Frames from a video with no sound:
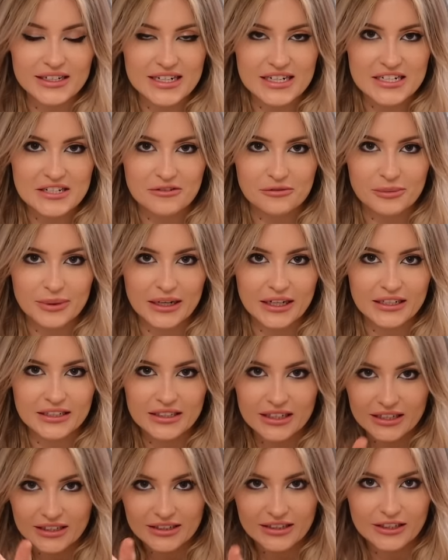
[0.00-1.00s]
any of mine,
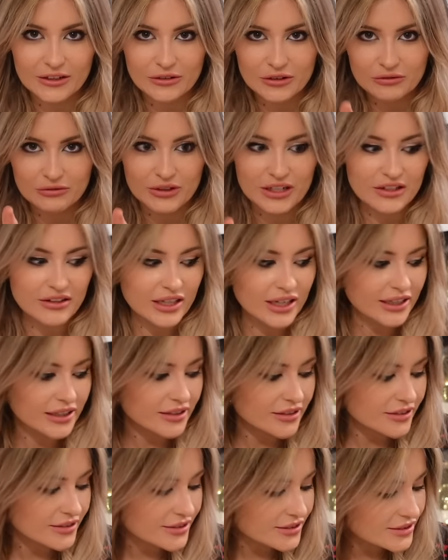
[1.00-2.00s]
like, you know, the wreath
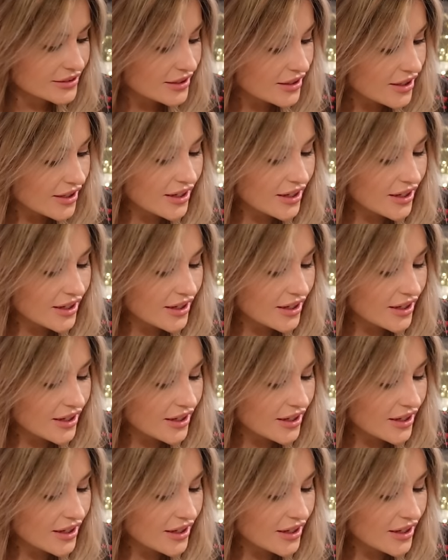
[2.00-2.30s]
hangers.